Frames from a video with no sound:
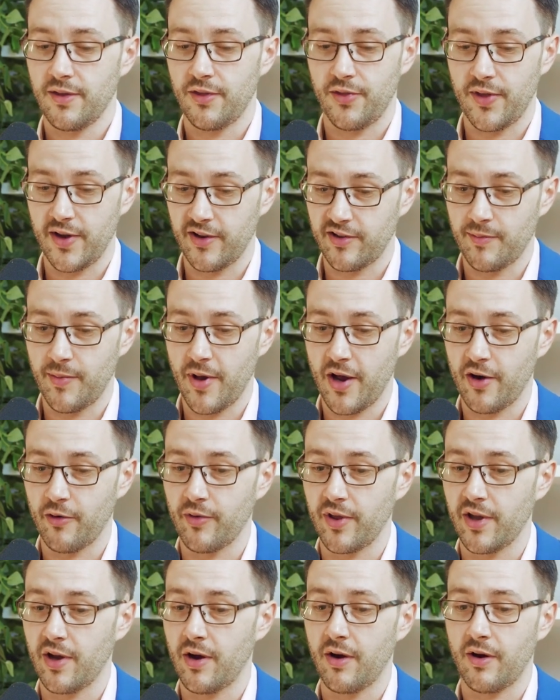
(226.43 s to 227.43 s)
thinks about it
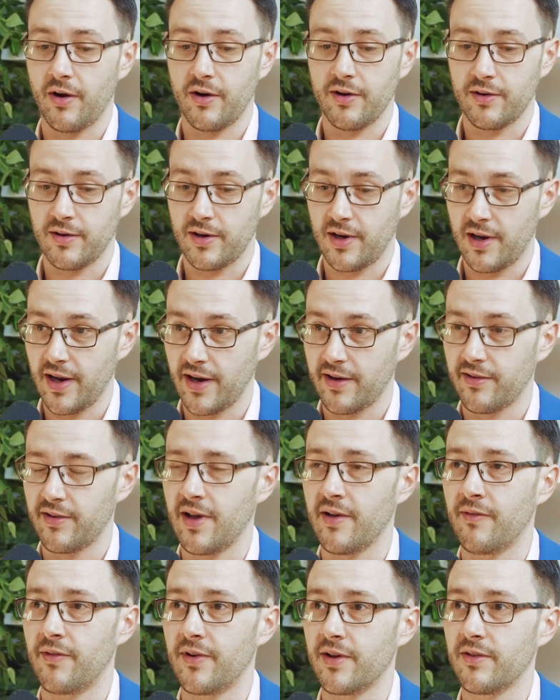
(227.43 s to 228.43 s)
really hard and collects
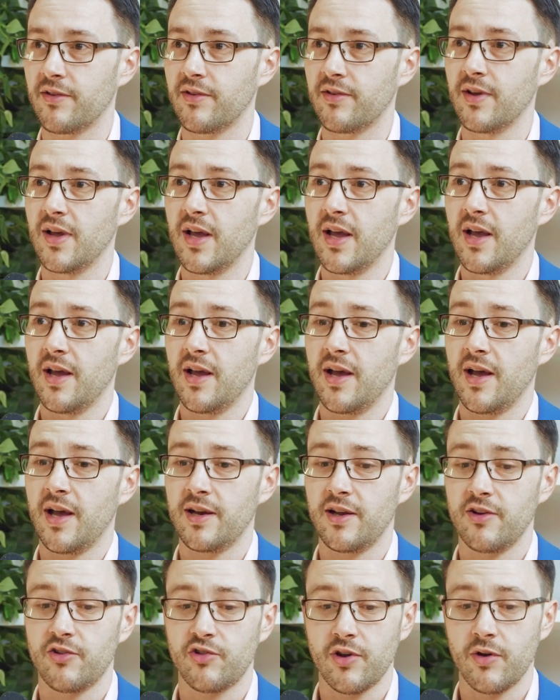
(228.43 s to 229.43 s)
evidence. And
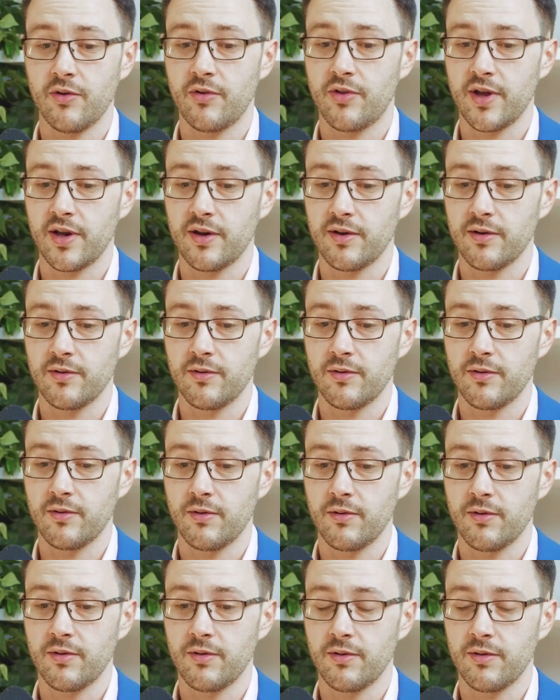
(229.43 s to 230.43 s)
he showed that,
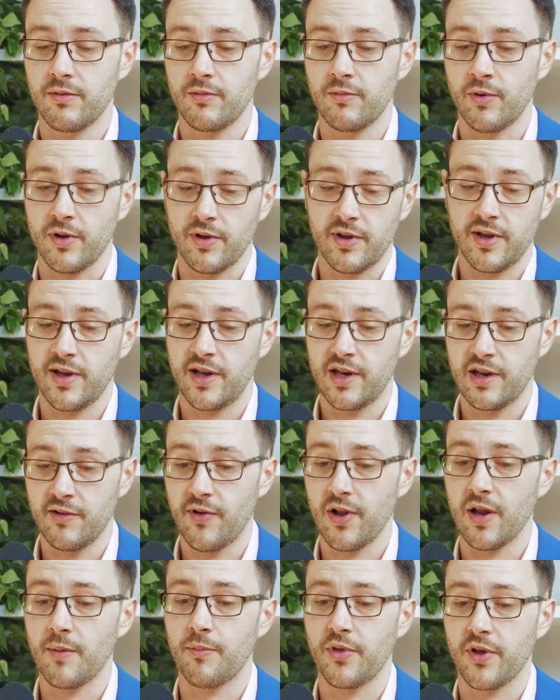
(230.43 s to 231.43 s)
well, he, he
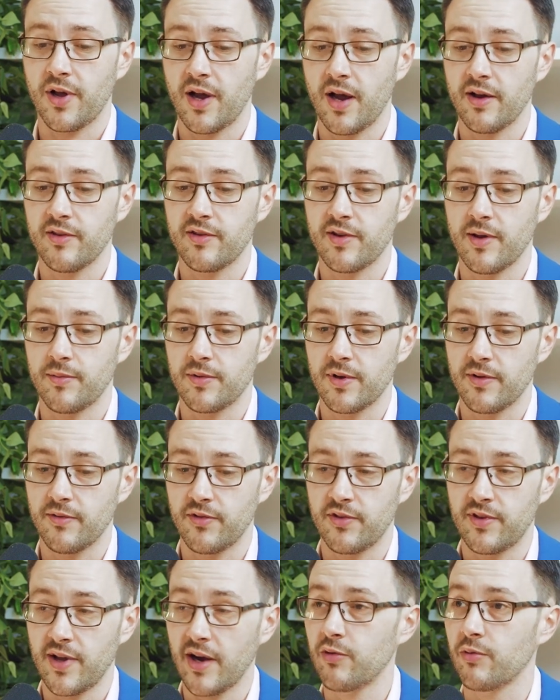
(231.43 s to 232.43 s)
developed the concept
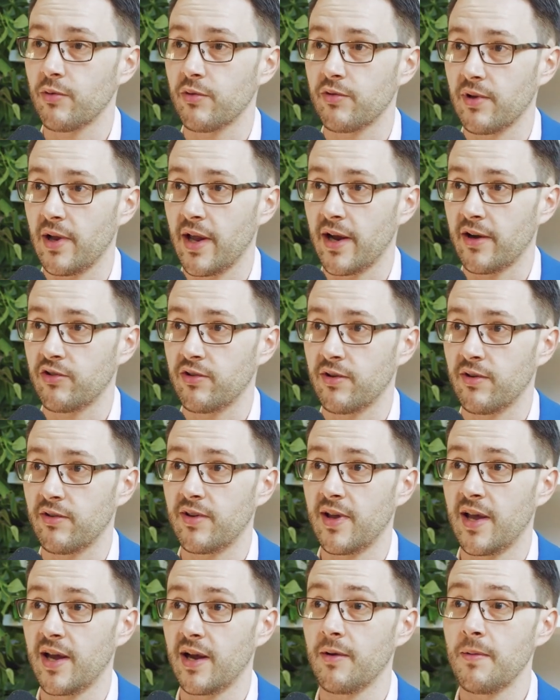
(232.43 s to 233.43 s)
of sexual selection,
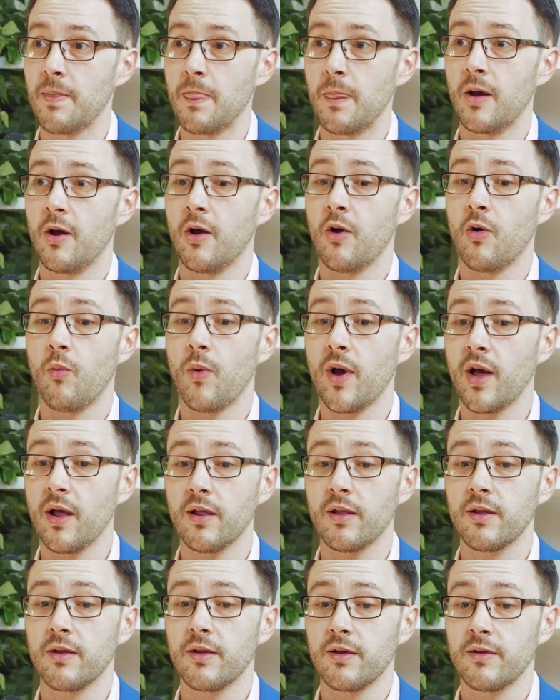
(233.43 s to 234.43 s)
saying,
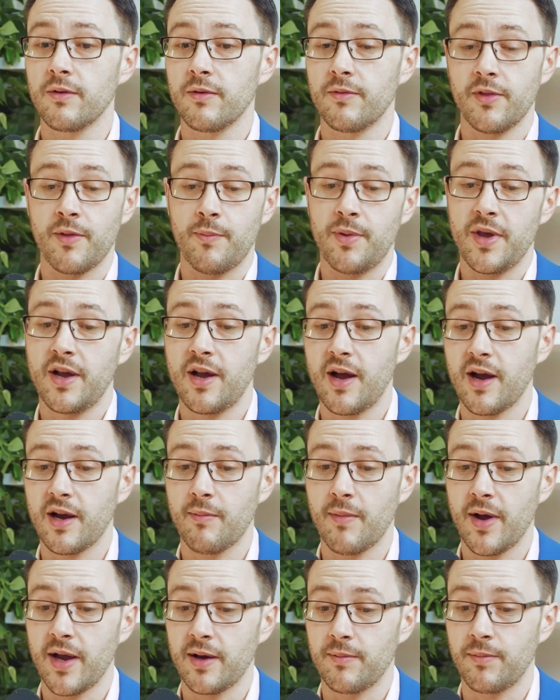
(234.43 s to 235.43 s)
well, the peacock
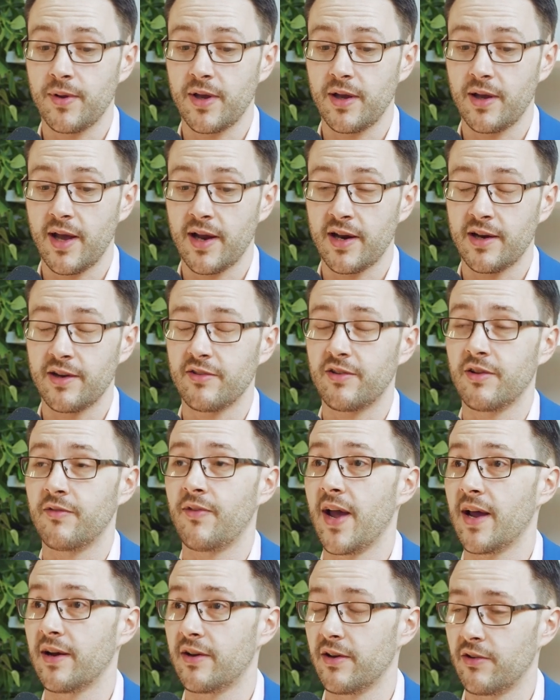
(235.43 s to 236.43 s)
might be at a
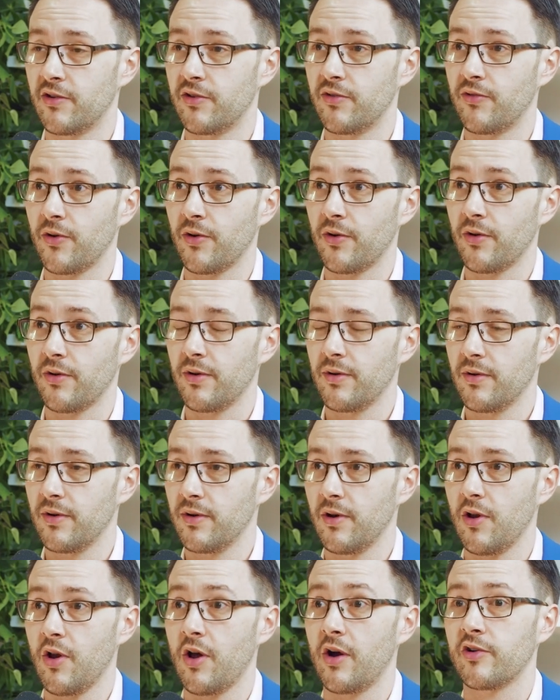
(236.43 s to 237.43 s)
disadvantage for
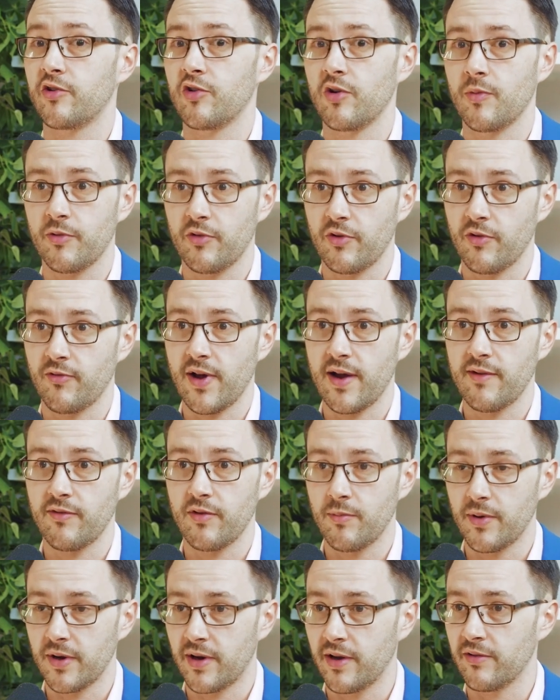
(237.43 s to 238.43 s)
long-term
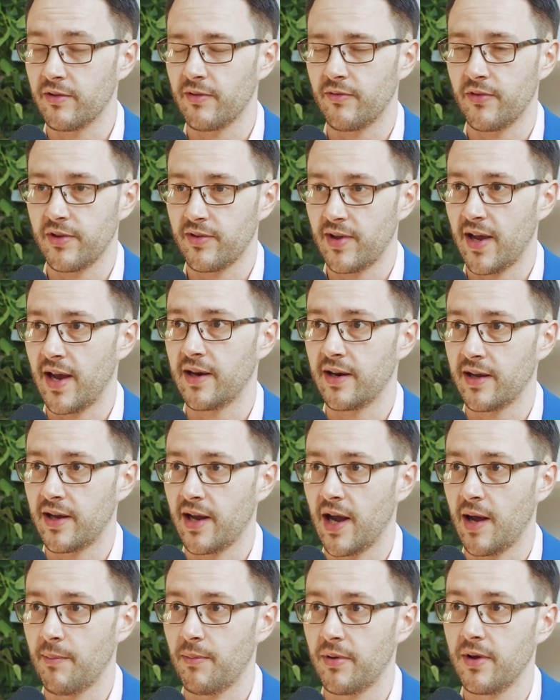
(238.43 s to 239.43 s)
survival because of this
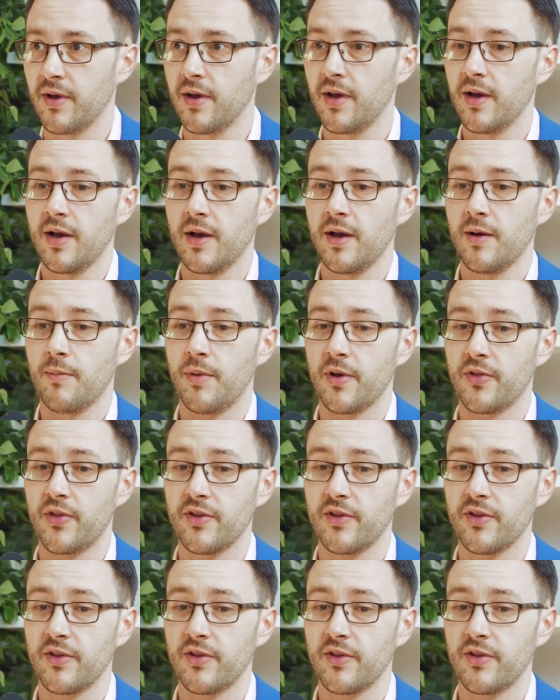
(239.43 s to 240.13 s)
handicap, but